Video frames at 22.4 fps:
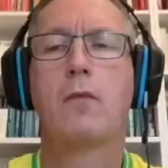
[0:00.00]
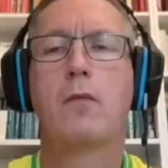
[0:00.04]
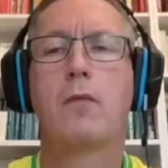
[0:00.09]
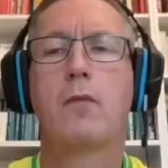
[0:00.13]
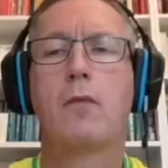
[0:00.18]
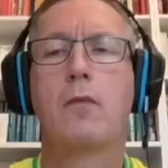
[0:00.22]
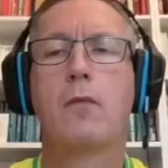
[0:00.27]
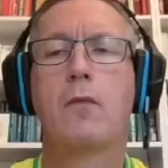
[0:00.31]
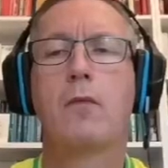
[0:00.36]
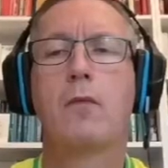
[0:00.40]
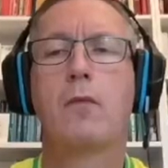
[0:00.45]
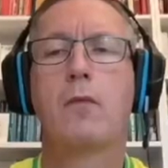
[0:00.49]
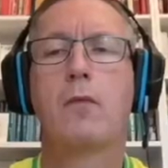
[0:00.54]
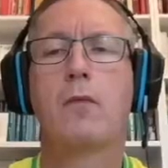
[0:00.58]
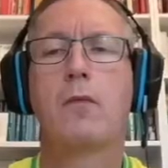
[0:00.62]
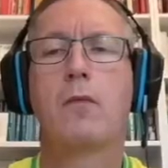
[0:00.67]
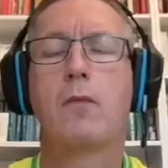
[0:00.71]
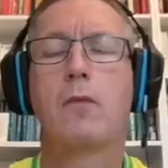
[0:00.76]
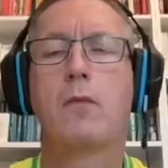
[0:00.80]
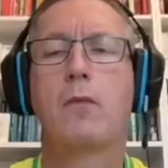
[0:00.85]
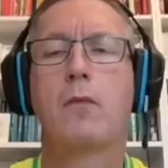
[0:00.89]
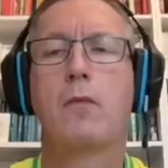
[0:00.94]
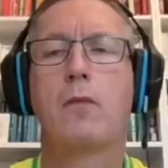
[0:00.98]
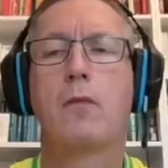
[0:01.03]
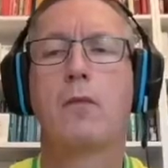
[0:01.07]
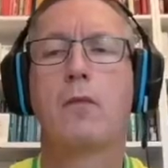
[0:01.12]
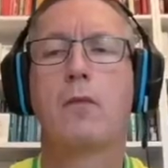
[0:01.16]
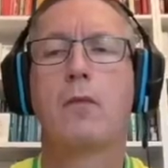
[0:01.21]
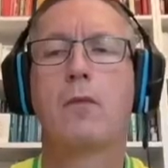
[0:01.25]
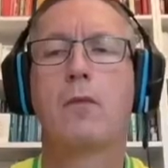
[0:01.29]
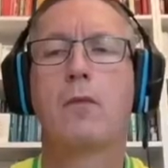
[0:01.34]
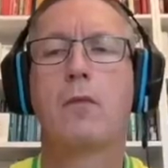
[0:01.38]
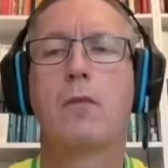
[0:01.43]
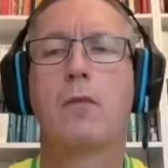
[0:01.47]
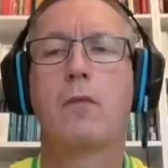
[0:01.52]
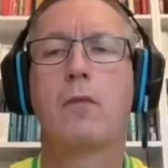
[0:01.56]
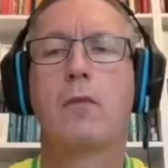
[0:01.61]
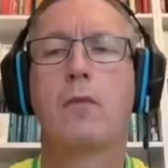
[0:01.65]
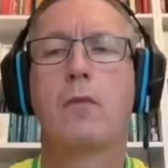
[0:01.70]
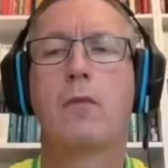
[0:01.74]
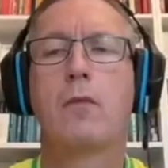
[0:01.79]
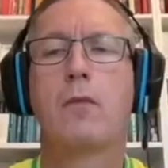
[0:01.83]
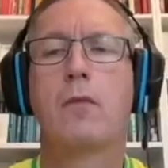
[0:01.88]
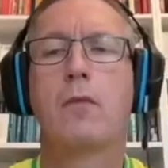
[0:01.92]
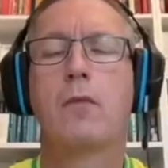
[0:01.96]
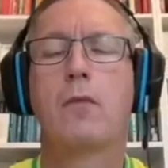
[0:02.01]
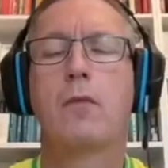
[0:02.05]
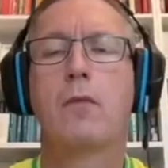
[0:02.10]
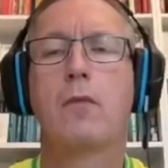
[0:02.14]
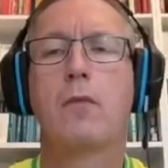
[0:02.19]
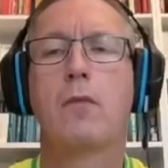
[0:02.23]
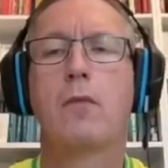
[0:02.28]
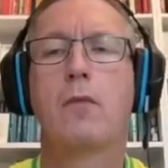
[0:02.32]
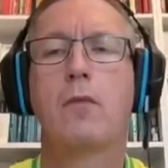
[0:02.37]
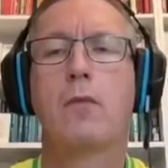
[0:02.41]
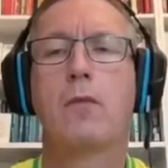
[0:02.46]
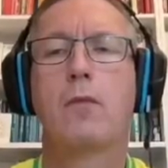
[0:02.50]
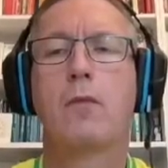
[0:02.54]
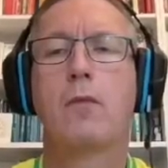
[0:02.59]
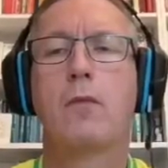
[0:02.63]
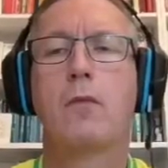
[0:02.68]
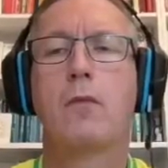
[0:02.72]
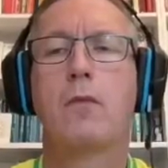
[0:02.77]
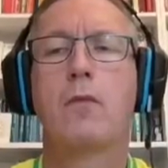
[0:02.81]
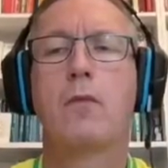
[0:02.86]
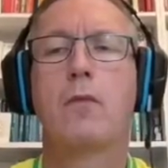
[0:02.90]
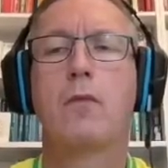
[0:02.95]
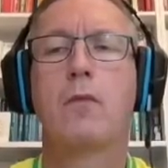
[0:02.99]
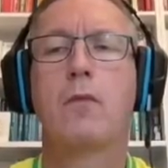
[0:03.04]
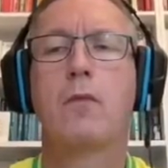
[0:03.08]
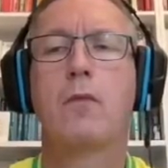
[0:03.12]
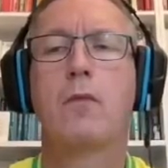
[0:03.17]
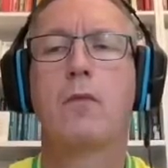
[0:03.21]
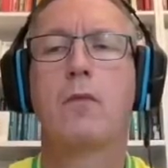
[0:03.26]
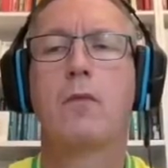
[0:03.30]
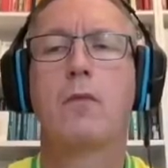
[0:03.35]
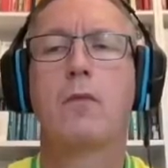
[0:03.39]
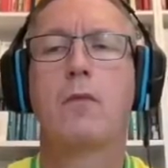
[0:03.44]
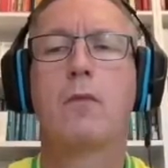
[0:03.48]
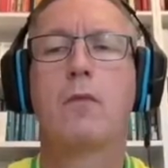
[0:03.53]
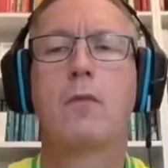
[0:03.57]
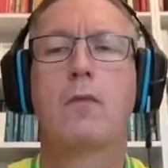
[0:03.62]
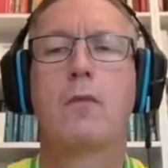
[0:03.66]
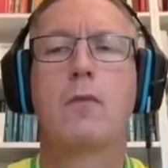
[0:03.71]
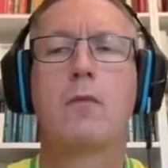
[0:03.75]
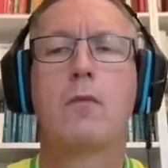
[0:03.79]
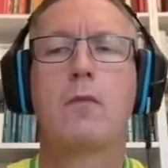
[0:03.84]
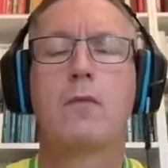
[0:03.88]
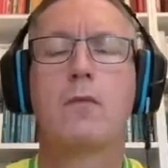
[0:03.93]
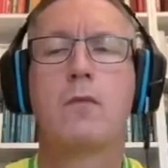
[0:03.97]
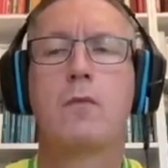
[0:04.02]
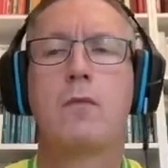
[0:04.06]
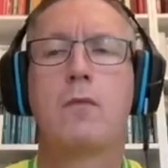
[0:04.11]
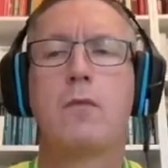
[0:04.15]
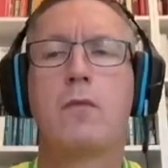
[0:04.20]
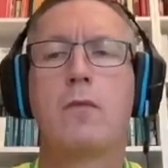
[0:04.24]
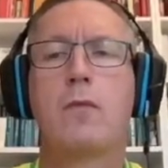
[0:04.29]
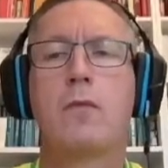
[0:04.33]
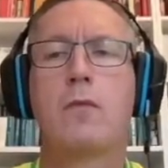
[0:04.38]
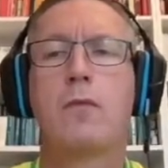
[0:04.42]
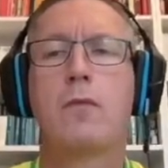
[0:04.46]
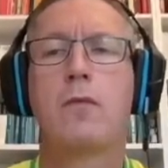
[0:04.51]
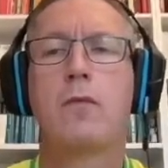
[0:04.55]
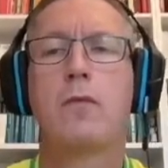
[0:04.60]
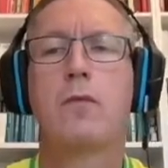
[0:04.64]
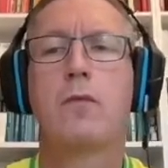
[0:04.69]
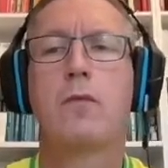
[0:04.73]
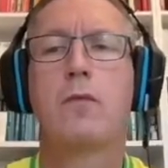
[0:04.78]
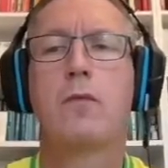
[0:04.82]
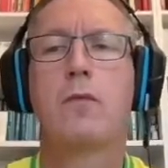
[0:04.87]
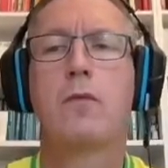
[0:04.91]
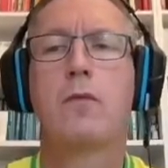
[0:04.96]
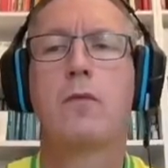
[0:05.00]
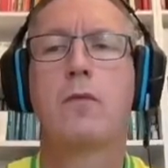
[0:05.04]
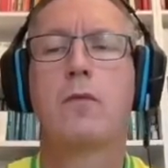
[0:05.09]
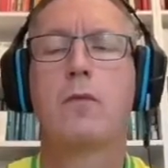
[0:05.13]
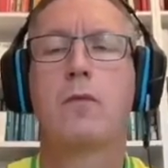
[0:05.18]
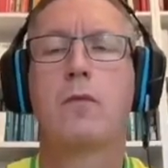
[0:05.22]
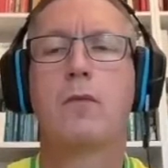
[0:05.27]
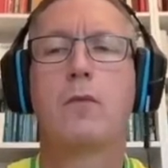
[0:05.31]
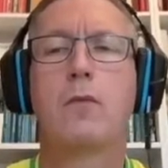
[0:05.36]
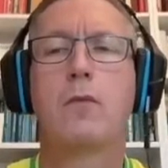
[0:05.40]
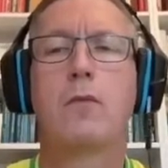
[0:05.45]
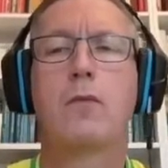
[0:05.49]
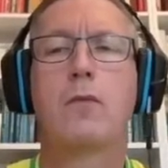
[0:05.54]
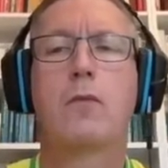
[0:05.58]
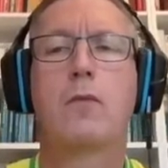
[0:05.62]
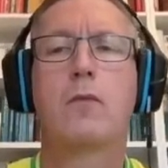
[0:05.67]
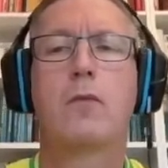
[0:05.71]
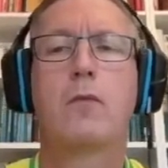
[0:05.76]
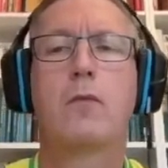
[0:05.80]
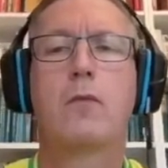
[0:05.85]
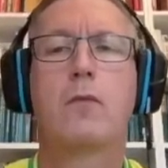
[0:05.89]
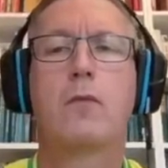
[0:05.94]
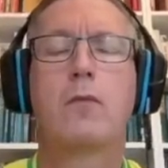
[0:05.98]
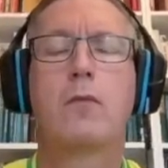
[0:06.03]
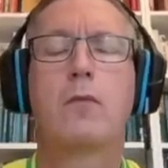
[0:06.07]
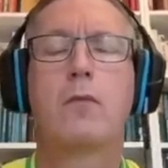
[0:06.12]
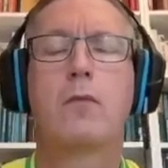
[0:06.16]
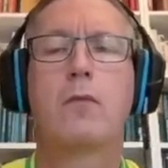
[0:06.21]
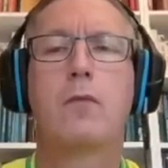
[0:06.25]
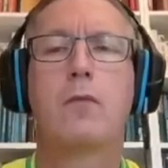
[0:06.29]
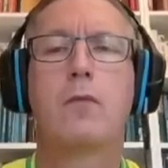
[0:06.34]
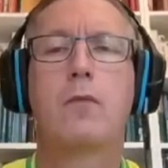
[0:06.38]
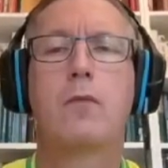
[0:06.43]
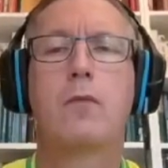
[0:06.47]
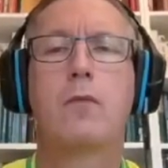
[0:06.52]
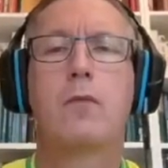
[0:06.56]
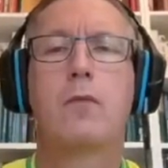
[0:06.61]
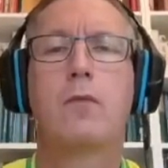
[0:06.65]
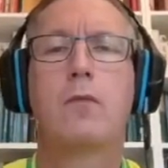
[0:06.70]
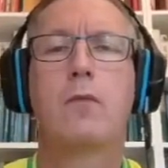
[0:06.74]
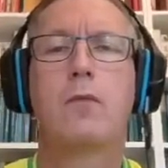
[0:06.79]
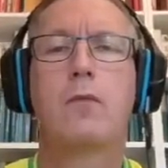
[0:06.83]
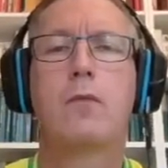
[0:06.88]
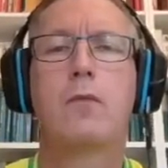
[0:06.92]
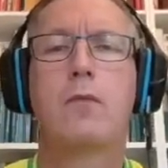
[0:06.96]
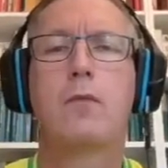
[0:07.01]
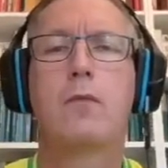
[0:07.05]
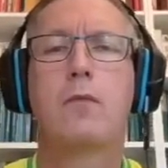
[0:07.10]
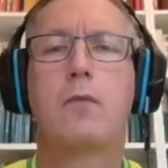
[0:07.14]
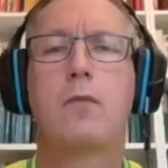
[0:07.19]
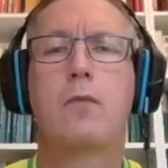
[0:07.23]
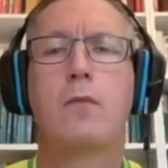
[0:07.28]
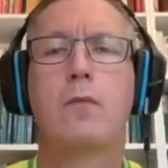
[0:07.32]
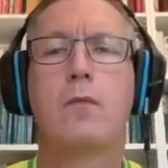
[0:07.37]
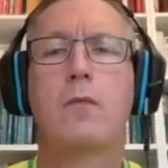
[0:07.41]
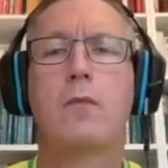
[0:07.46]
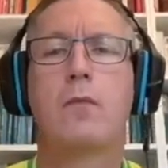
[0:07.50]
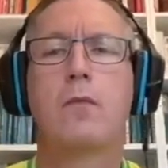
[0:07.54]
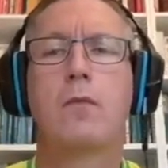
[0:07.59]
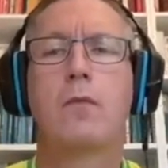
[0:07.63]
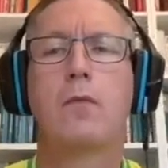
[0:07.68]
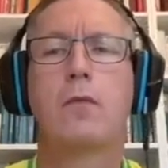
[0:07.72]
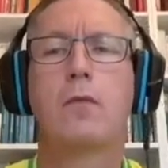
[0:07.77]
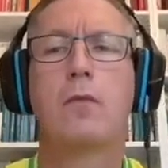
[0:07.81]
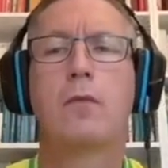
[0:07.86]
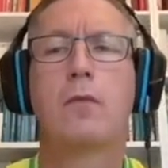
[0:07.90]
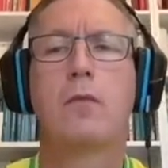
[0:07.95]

[no speech]